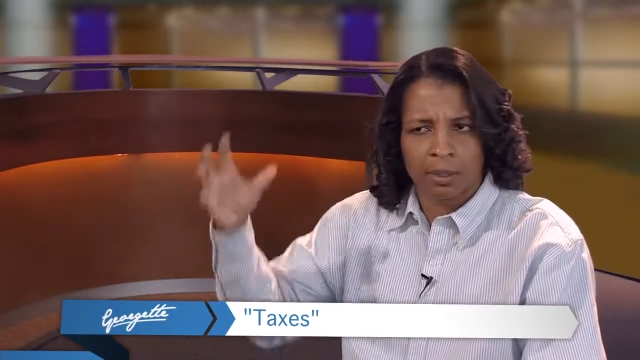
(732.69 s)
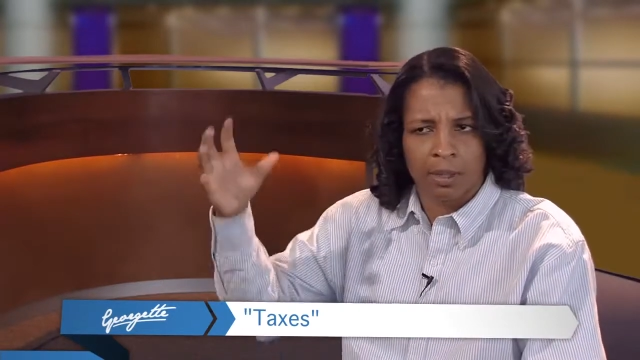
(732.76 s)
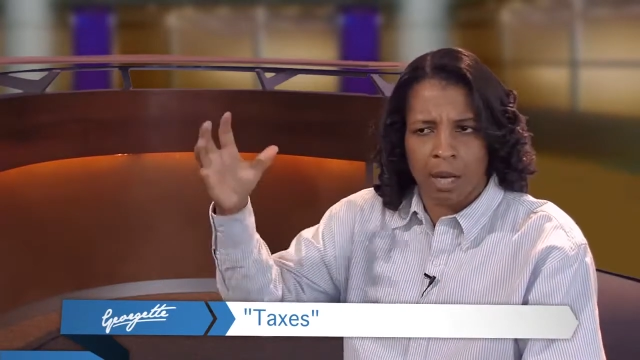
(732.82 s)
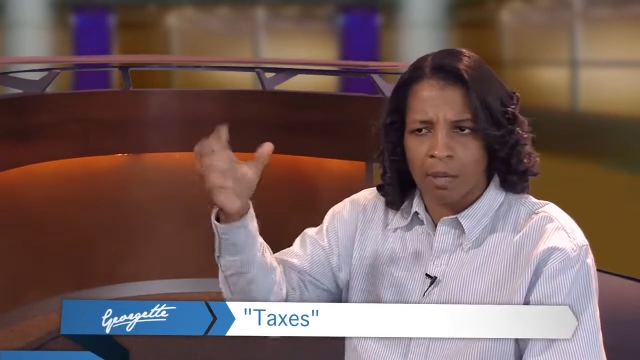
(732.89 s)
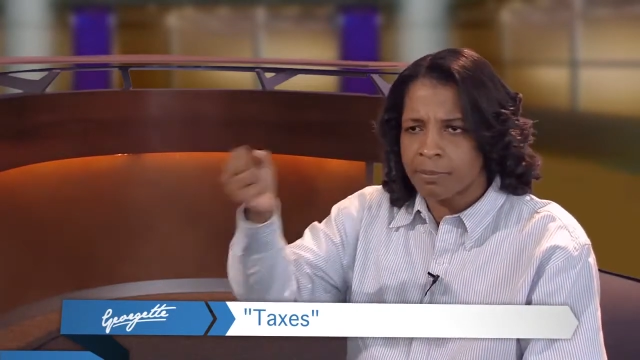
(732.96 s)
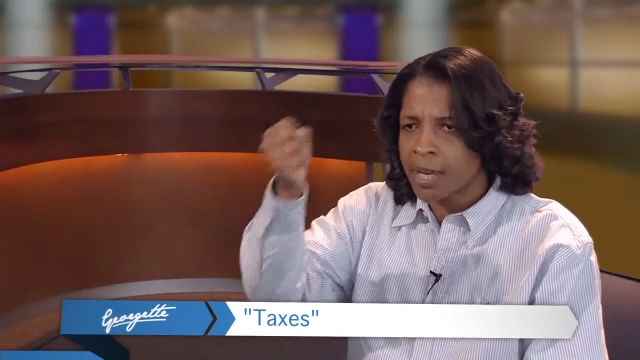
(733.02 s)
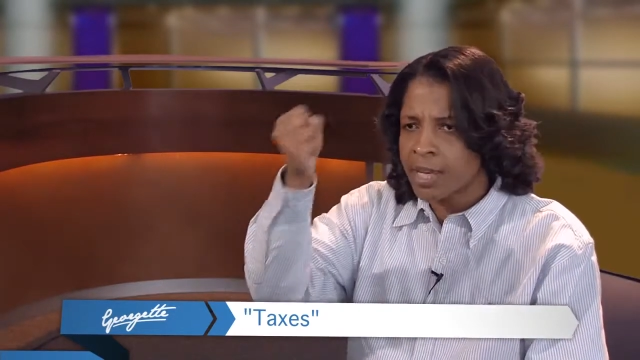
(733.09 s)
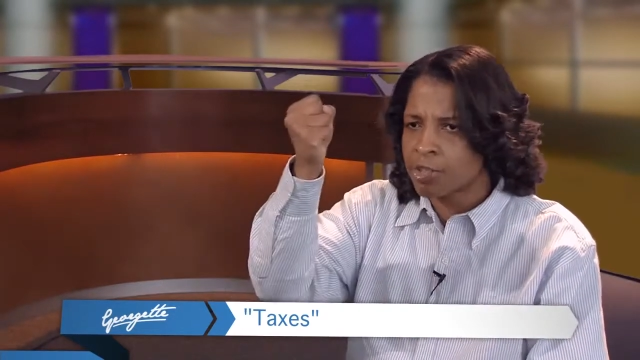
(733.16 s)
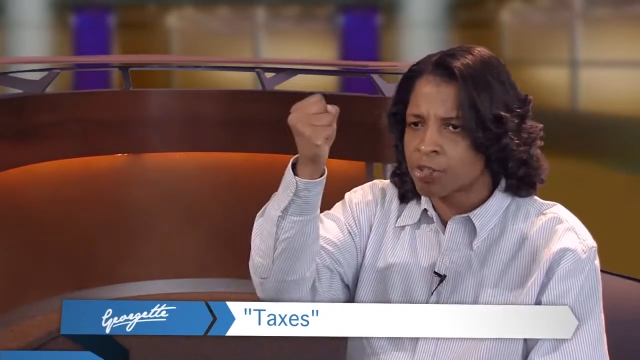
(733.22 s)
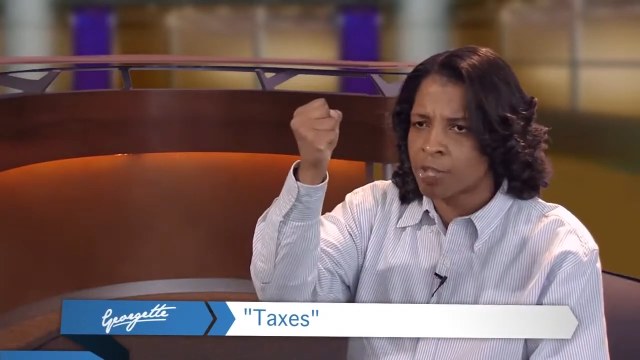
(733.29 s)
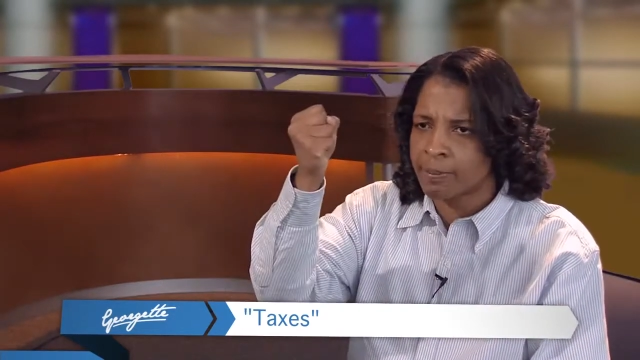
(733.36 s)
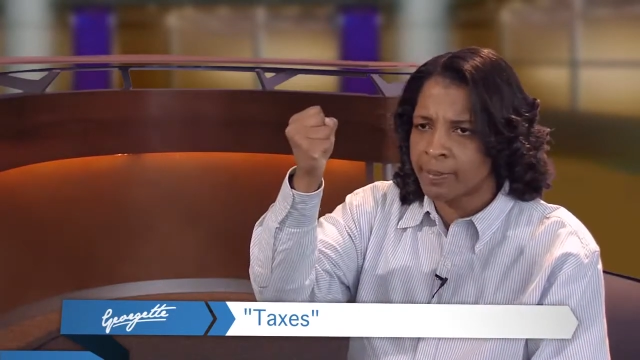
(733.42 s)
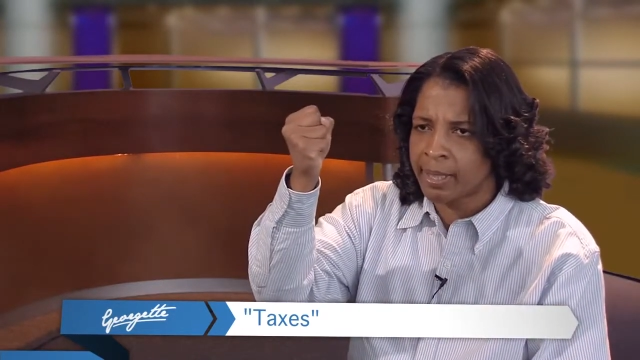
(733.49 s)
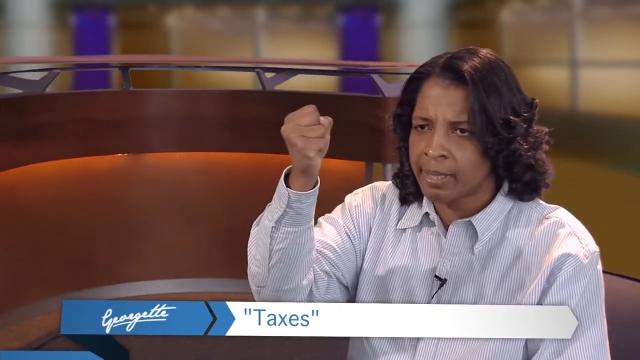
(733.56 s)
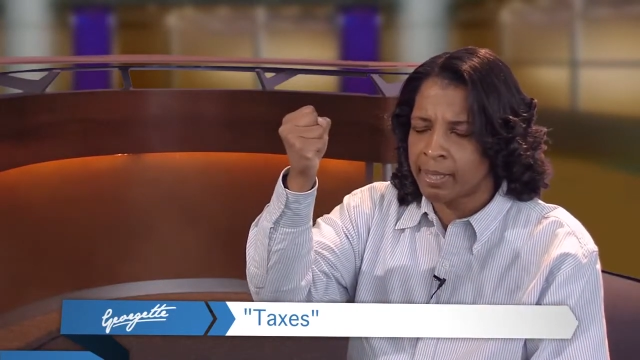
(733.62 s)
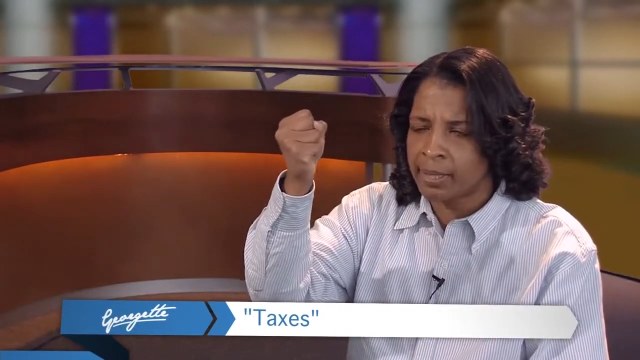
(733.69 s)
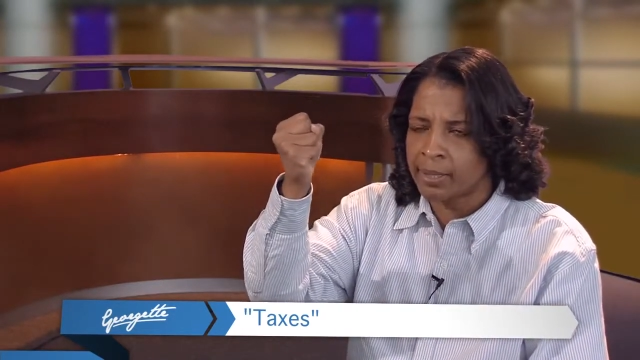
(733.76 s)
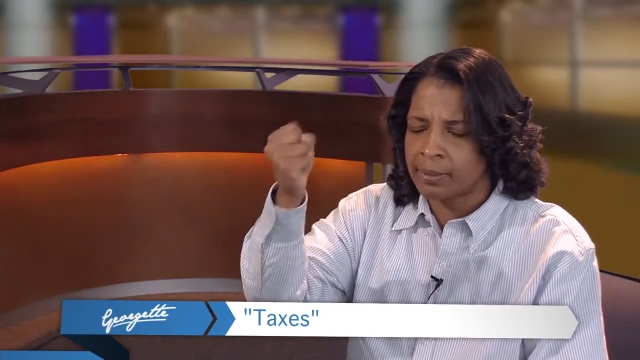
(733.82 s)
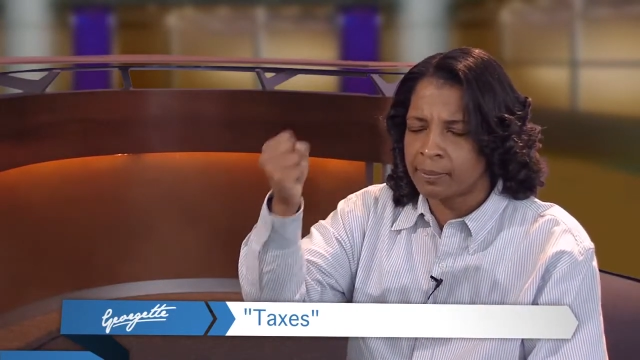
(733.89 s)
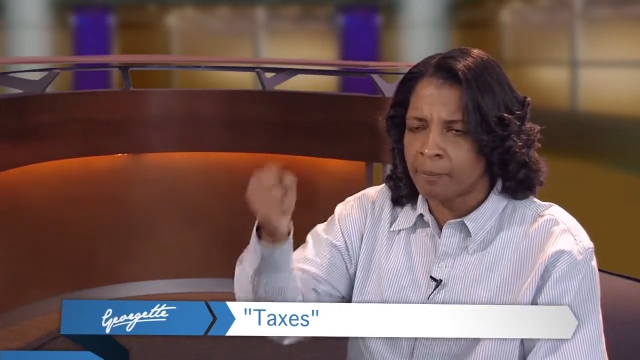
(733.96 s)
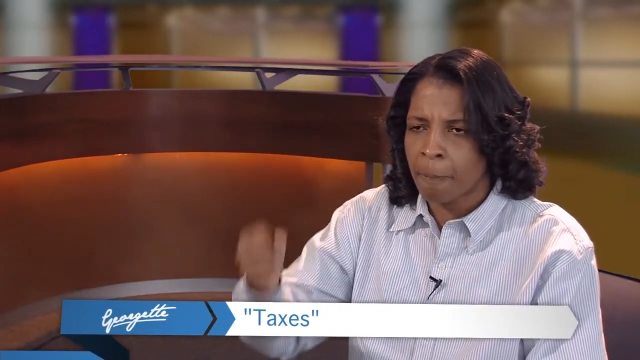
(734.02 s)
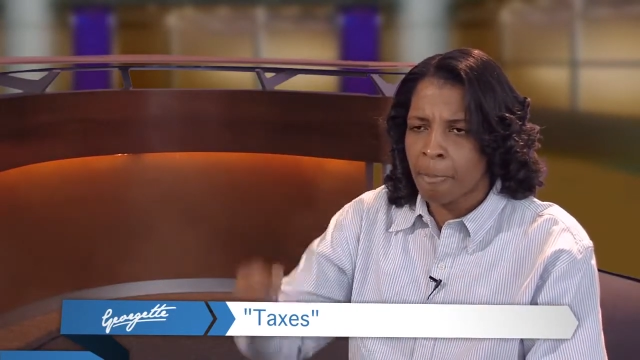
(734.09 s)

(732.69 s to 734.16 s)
Come get your money.